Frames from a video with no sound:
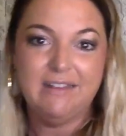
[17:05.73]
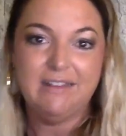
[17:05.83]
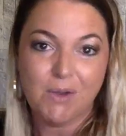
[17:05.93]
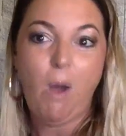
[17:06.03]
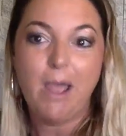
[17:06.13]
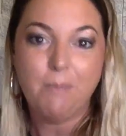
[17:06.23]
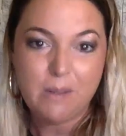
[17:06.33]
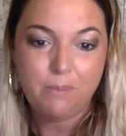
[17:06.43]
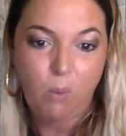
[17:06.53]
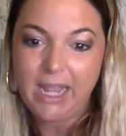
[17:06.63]
Like, why
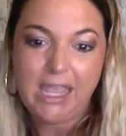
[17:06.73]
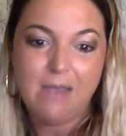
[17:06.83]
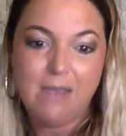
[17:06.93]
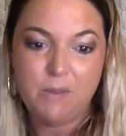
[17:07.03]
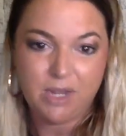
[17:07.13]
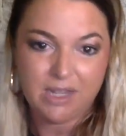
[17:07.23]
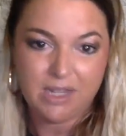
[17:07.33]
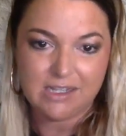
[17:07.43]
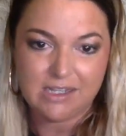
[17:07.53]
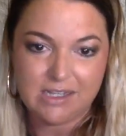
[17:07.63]
can't people get
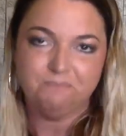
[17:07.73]
this?